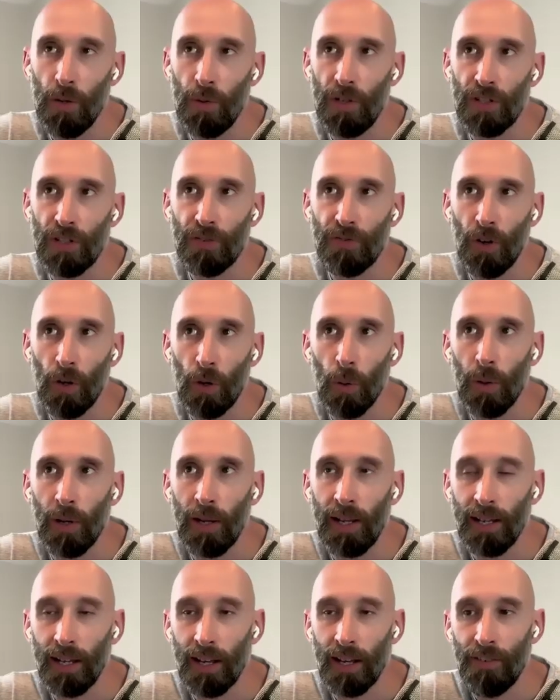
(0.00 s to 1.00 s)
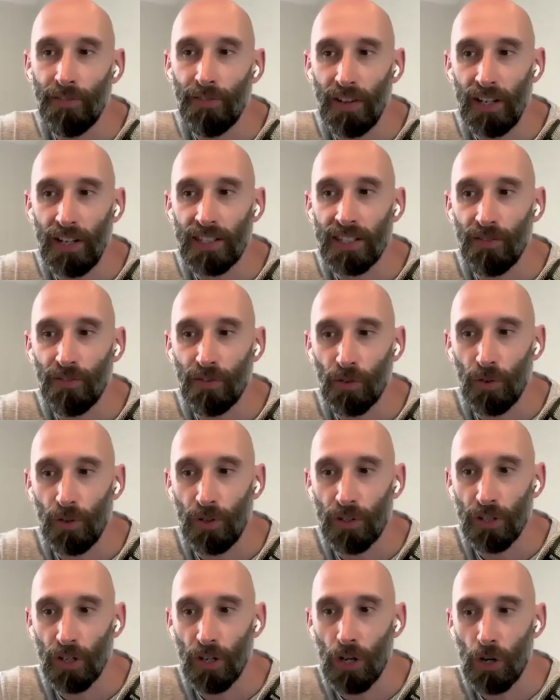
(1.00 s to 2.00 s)
who is following a fitness
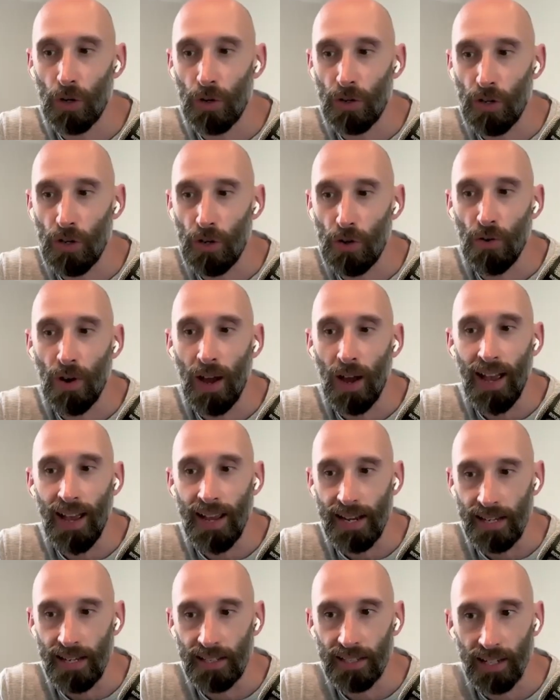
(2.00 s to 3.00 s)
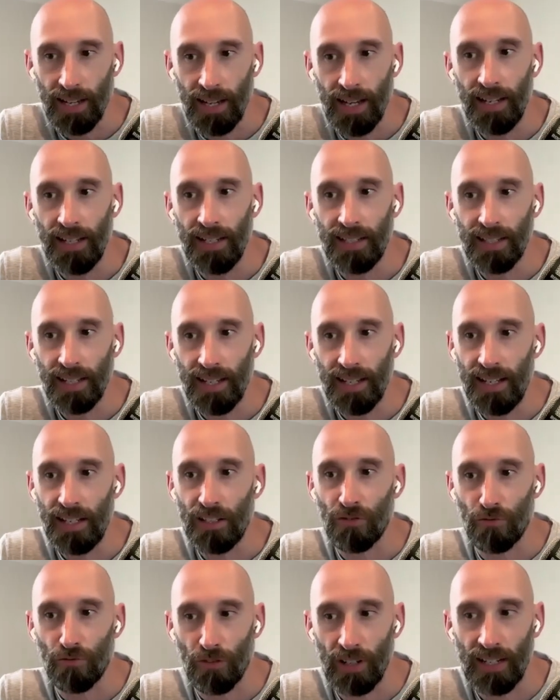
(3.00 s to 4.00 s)
influencer who you hate and
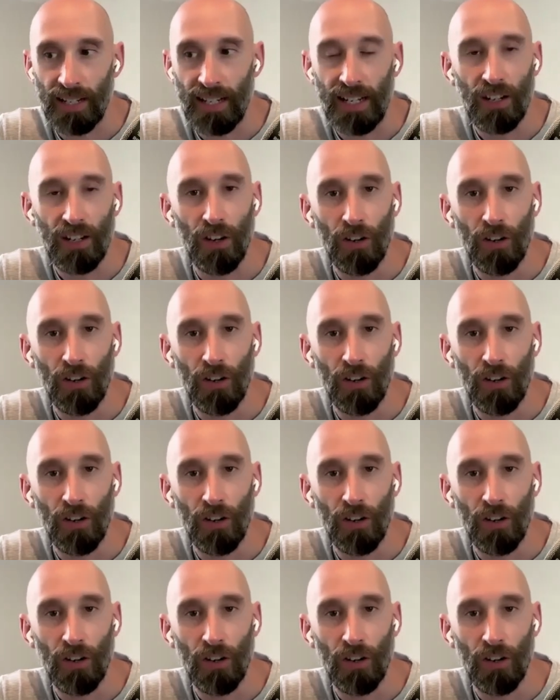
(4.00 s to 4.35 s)
is really